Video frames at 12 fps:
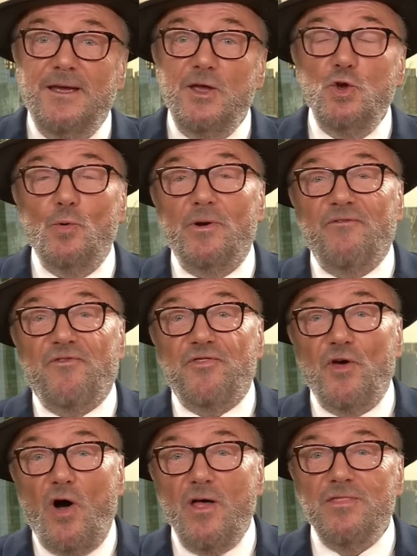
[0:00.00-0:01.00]
you would have
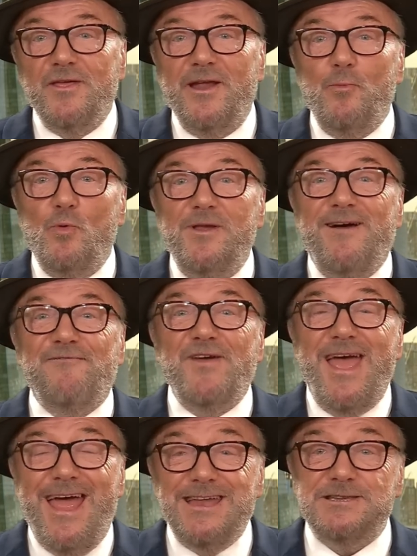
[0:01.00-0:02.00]
thought that it would have
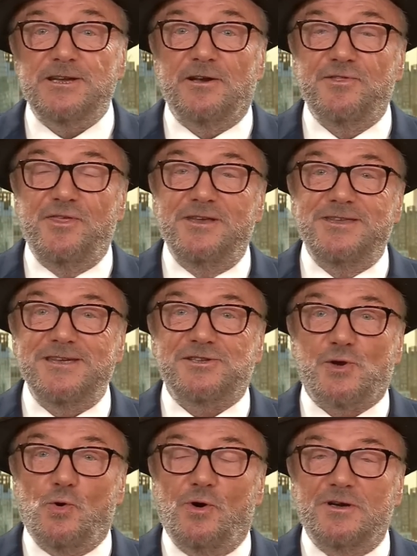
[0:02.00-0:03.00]
entered the
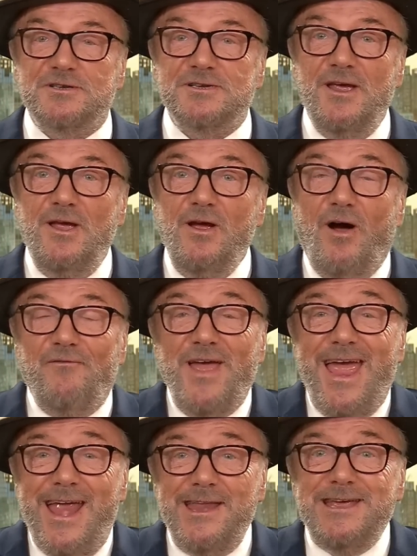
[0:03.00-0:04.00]
discourse of
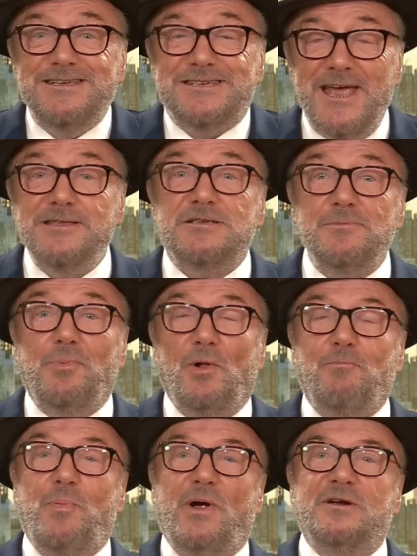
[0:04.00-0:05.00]
any sensible
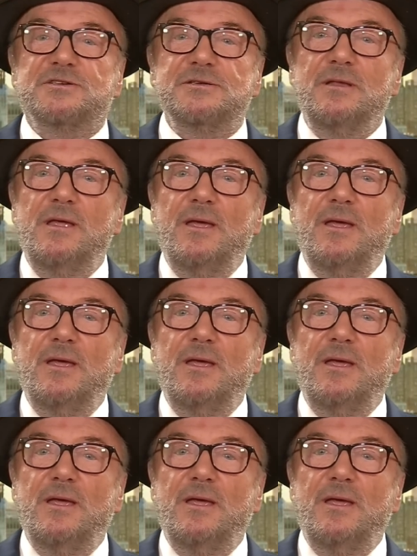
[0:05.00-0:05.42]
person